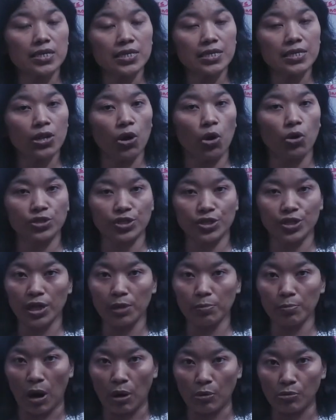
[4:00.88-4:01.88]
this
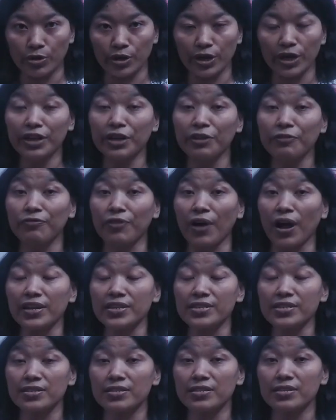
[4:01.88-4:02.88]
logical boundary
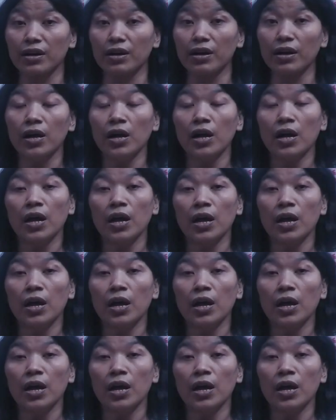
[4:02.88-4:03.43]
defines the